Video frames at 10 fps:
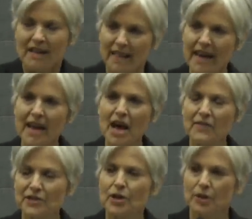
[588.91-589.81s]
They
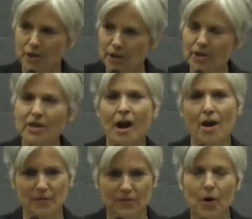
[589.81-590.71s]
have to earn
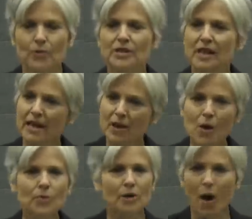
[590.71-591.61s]
our votes. They
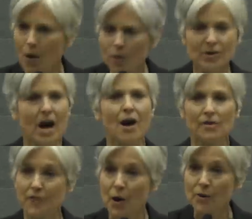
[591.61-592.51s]
don't own our
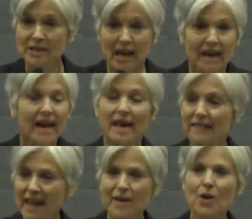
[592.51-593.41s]
votes,
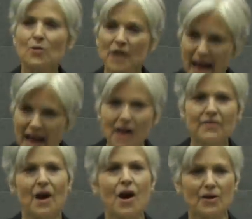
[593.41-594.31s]
and they don't
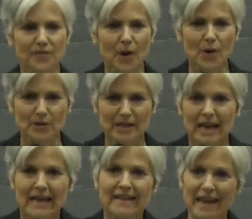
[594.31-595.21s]
have our votes.
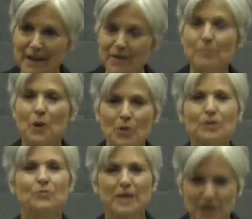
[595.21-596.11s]
They are the
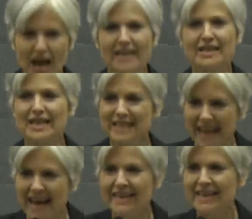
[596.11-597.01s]
most rejected
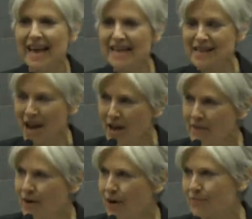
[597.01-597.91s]
candidates
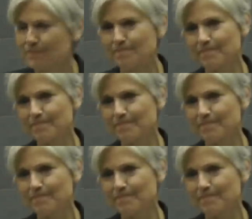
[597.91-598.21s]
ever.